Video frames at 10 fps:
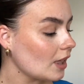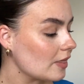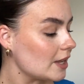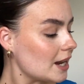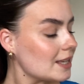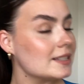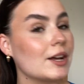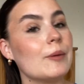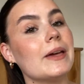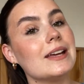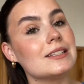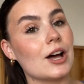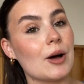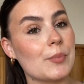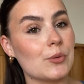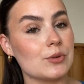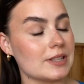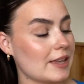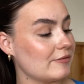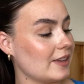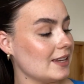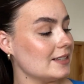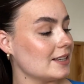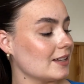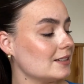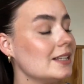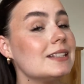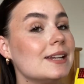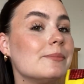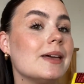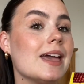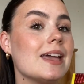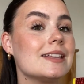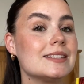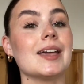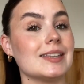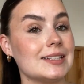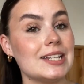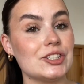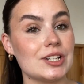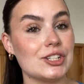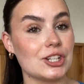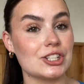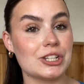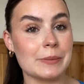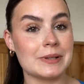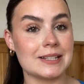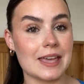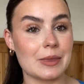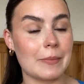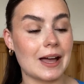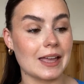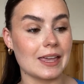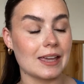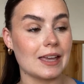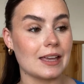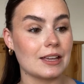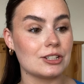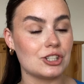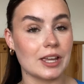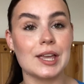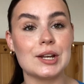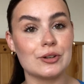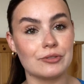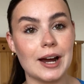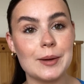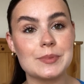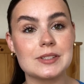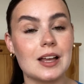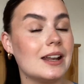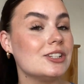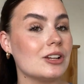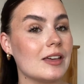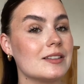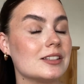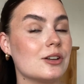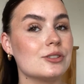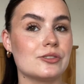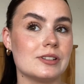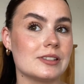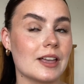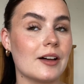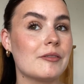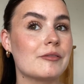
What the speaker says: The next thing I picked up was a fajita seasoning mix. It's literally just cheaper to get the packet, chicken and wraps, unless you like the salsa and stuff.